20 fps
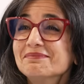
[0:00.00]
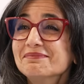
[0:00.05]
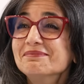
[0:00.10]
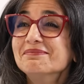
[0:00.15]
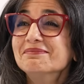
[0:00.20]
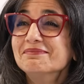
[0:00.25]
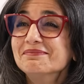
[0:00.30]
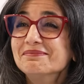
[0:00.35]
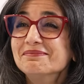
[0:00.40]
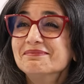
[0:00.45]

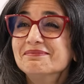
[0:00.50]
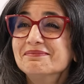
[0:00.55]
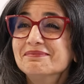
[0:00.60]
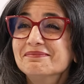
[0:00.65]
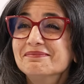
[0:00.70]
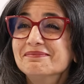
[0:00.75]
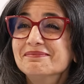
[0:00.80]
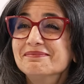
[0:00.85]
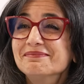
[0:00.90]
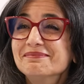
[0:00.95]
so
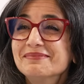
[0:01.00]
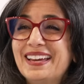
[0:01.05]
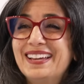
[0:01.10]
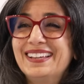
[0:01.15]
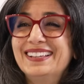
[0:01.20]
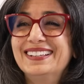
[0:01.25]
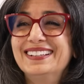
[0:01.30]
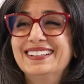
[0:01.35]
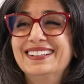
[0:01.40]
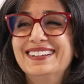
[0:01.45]
excited that you
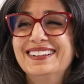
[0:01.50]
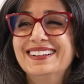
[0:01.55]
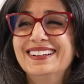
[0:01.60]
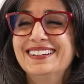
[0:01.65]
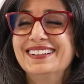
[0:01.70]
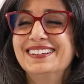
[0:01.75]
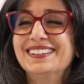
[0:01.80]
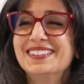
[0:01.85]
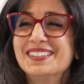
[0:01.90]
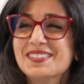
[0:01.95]
joined me
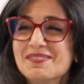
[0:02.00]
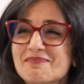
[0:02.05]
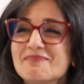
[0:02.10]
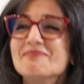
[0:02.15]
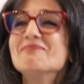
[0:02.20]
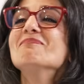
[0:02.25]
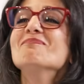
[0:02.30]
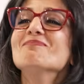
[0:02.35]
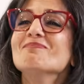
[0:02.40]
here today